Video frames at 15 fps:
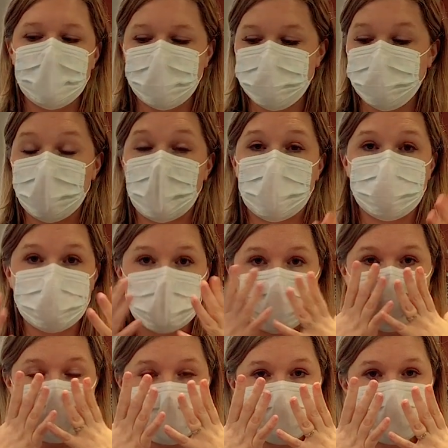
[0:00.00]
So after
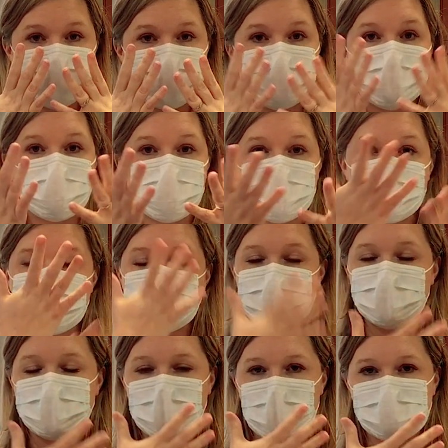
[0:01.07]
I've touched,
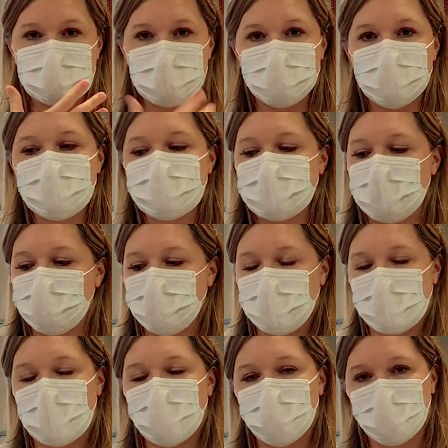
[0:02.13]
considering the outside of
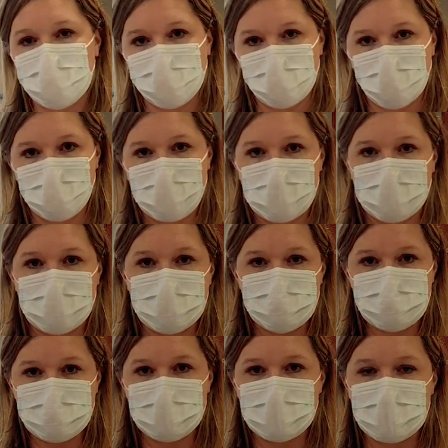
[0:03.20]
contaminated, I will perform hand
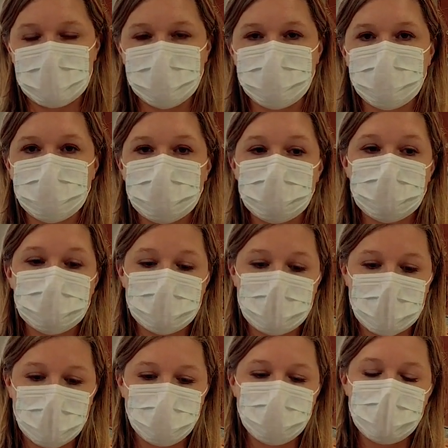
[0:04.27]
hygiene again.
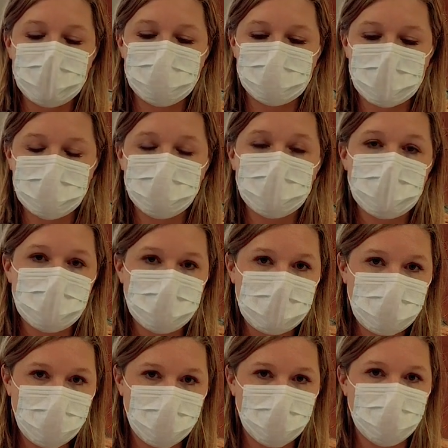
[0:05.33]
Now, if I'm
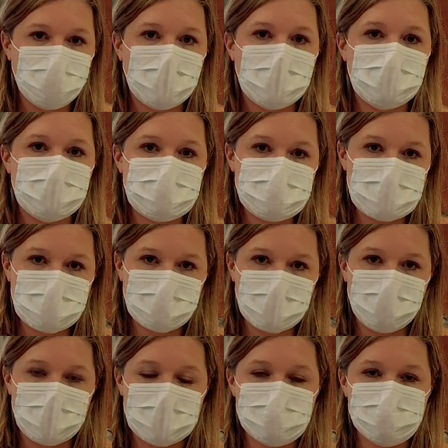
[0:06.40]
coming home and I need to take my
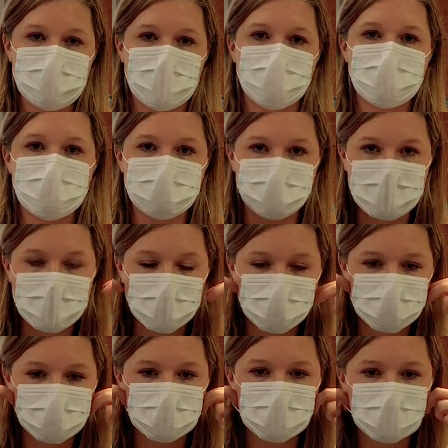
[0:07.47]
mask off, I would be
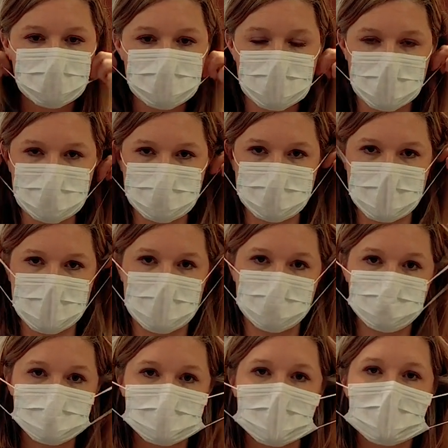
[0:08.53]
careful to touch the
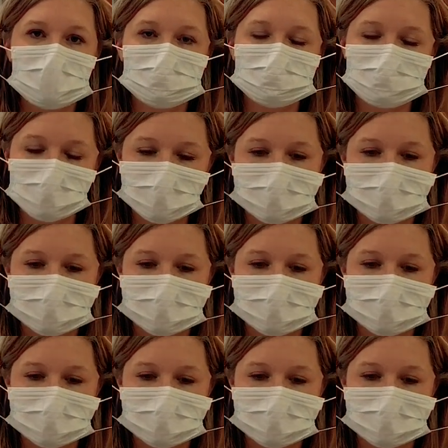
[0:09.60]
outside of